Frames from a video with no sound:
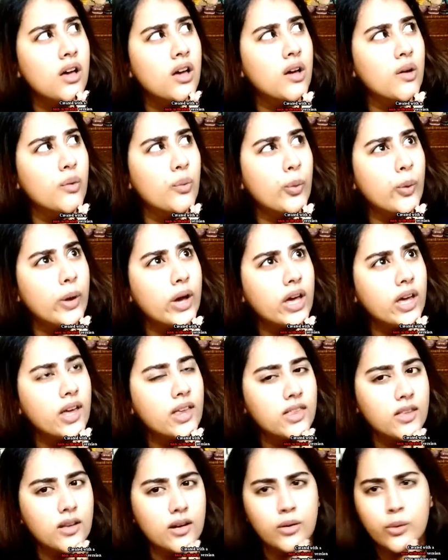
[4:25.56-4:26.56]

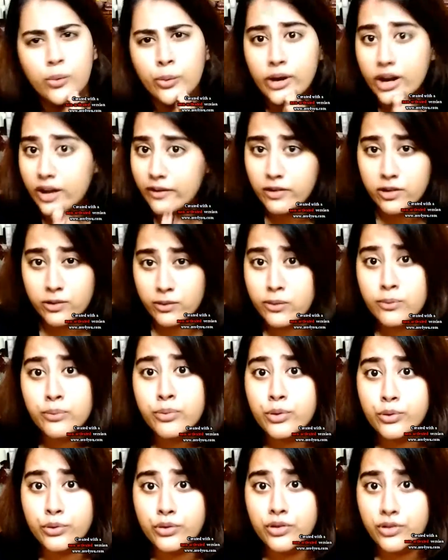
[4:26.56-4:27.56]
Wayne or whatever
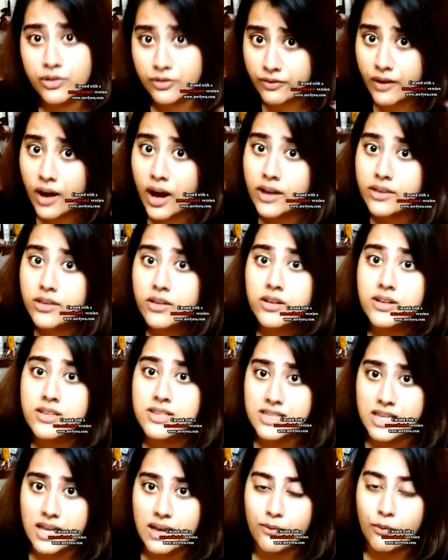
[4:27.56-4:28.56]
Bruce's father's
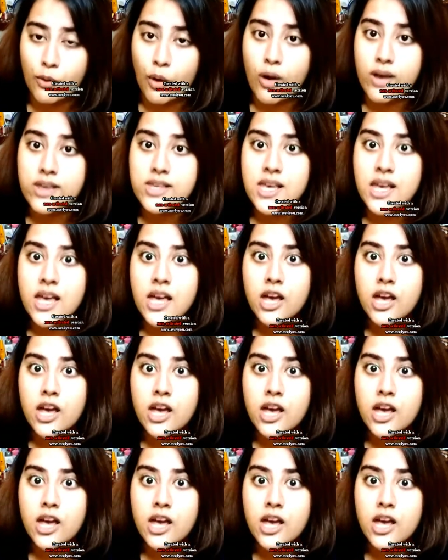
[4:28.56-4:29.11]
name was.